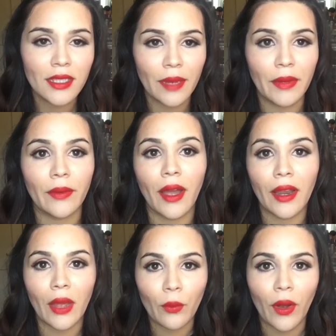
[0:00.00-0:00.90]
time
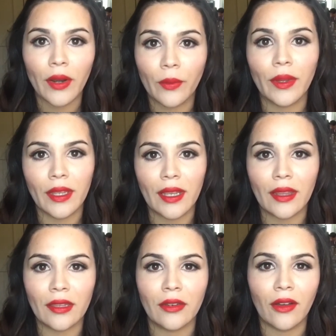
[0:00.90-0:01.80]
around, I want to really,
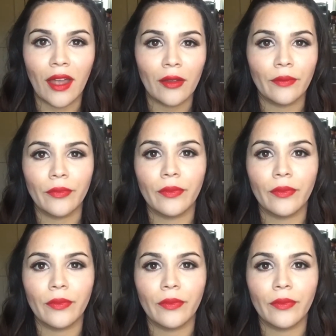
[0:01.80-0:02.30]
I don't